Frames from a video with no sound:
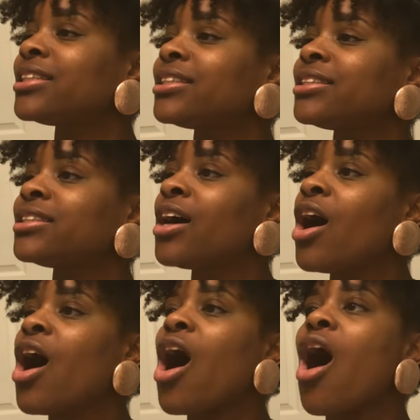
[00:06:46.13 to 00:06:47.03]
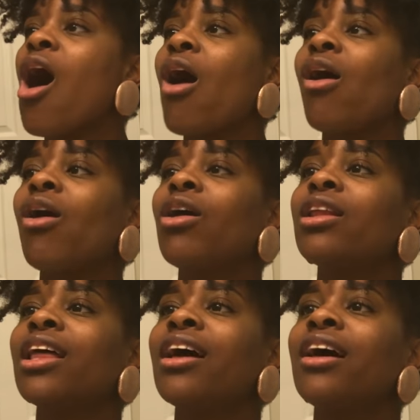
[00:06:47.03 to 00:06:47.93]
is
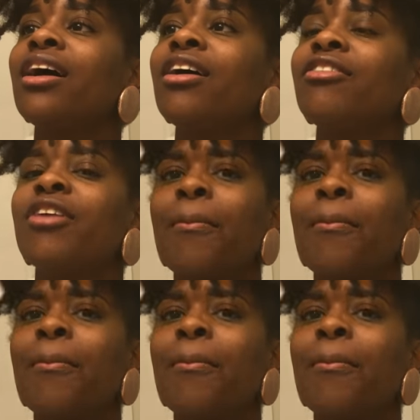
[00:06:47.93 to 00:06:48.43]
all of